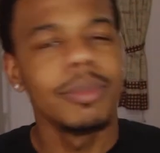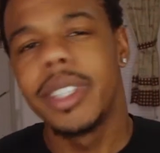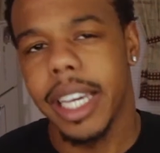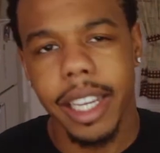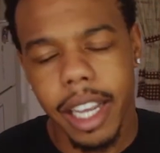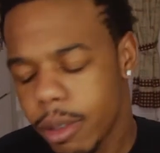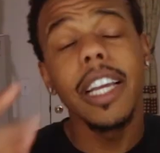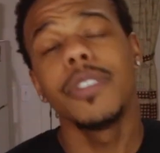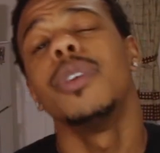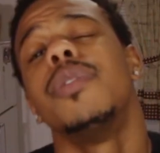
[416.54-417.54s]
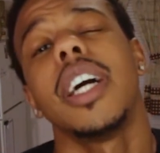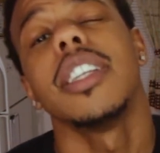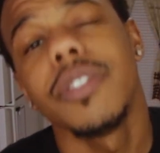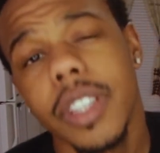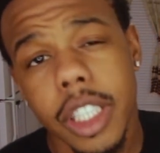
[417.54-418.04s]
check it out. If you
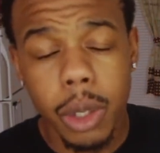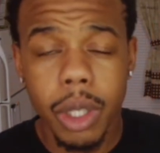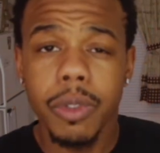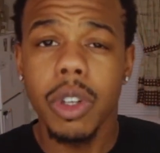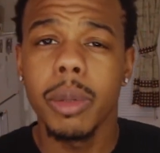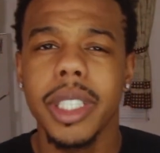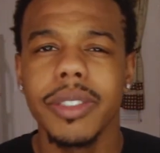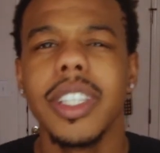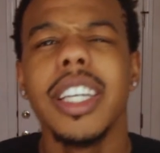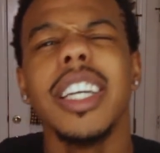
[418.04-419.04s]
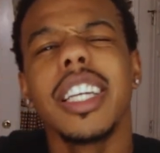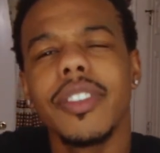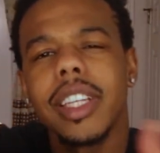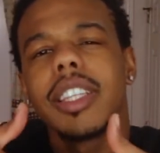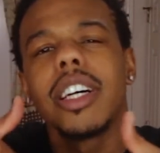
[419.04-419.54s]
found this video informative,
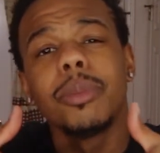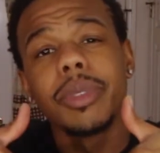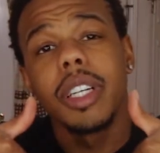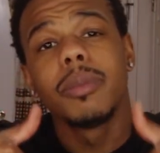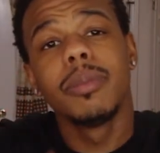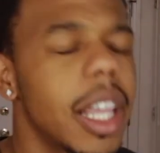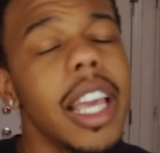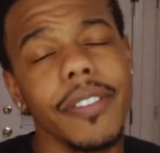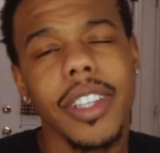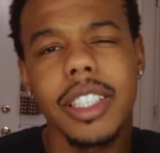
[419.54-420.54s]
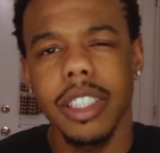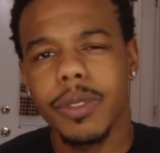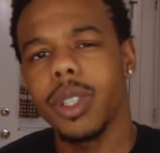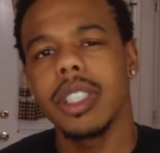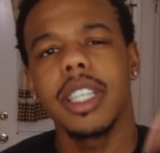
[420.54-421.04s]
give it a thumbs up. And if this is
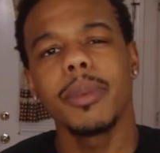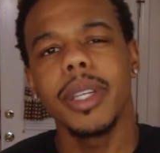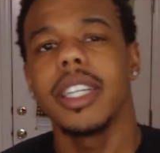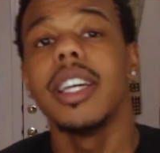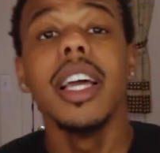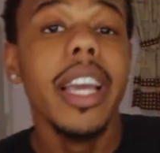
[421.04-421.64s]
your first time here,